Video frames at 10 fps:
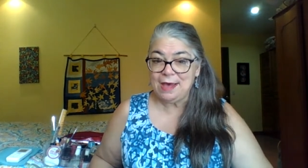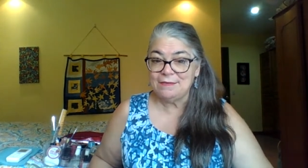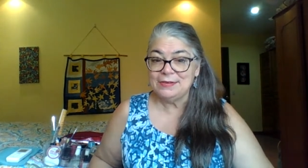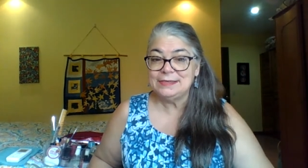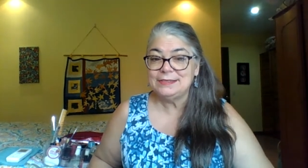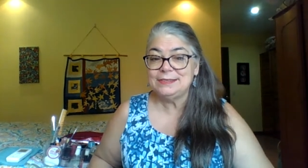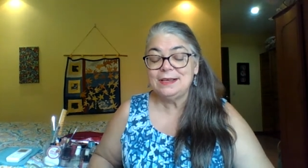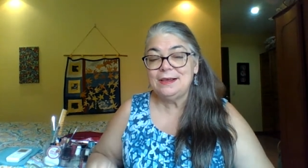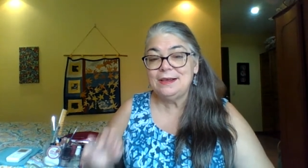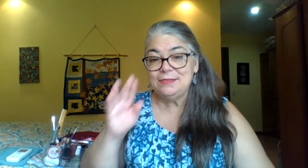It's
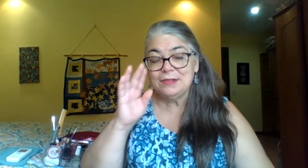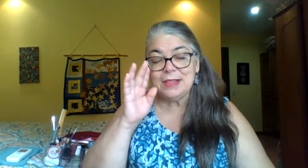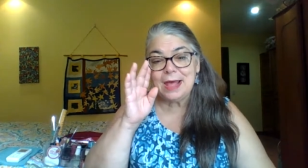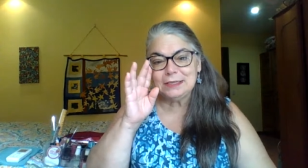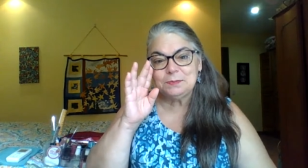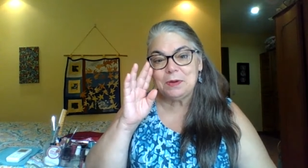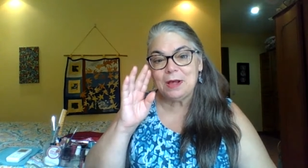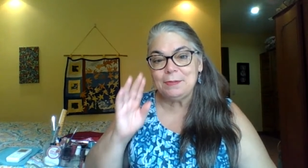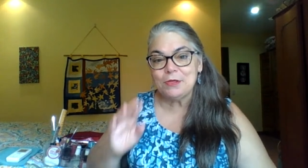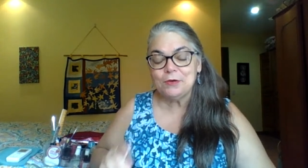the last
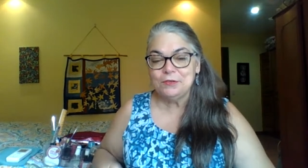publisher's